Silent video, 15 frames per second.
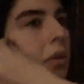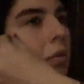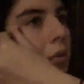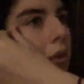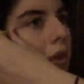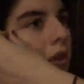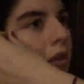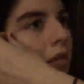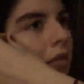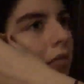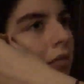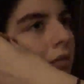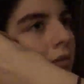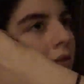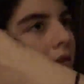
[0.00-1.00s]
be 1
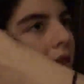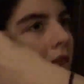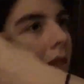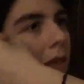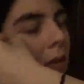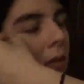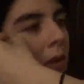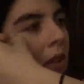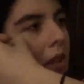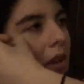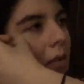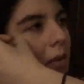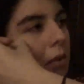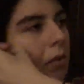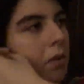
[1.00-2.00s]
and 3 that
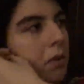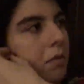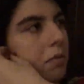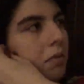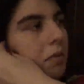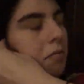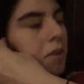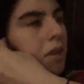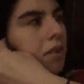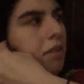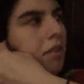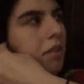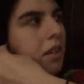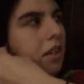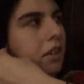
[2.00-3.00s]
we would miss
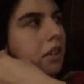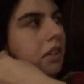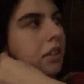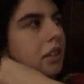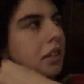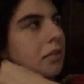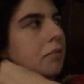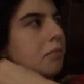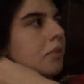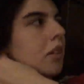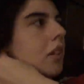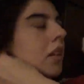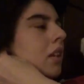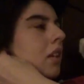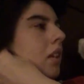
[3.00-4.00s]
technically.
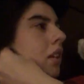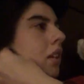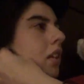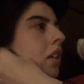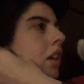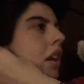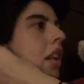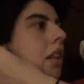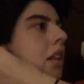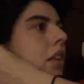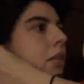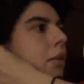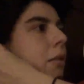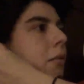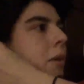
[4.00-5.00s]
And that's
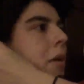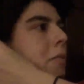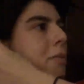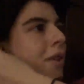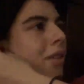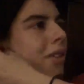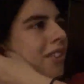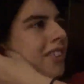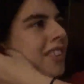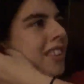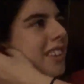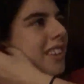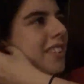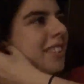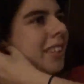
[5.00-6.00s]
what my brother did.
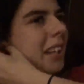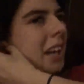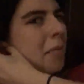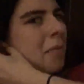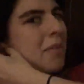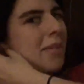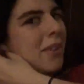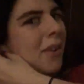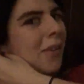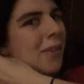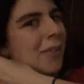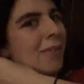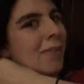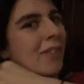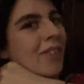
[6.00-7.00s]
He's like, I missed all of
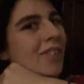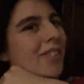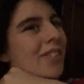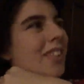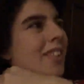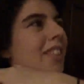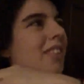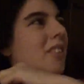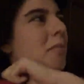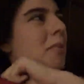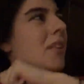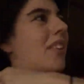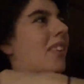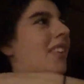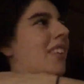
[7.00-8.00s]
first and third
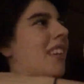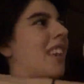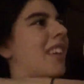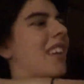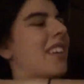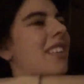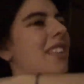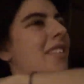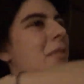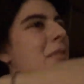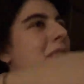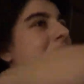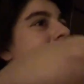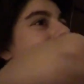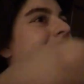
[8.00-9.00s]
period. Can you hand this to my
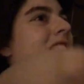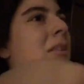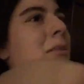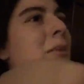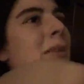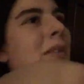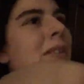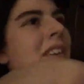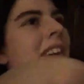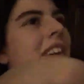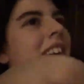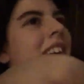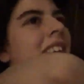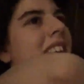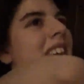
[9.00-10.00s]
teacher? And I'm like, okay.
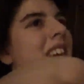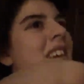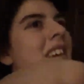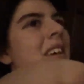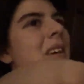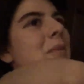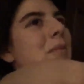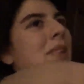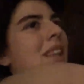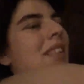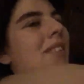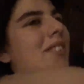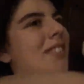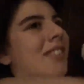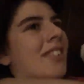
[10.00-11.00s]
But
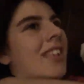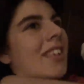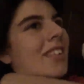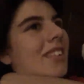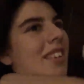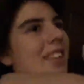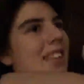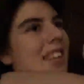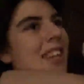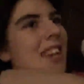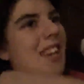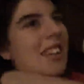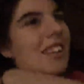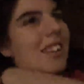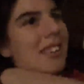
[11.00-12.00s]
that's just because
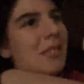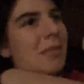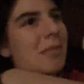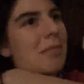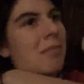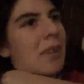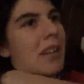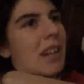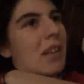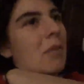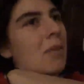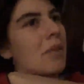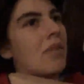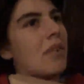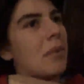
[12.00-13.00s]
he had to. My
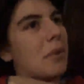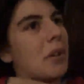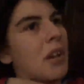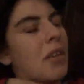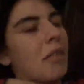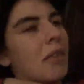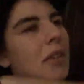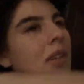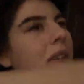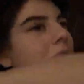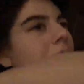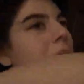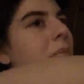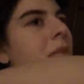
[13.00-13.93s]
dad was still recovering.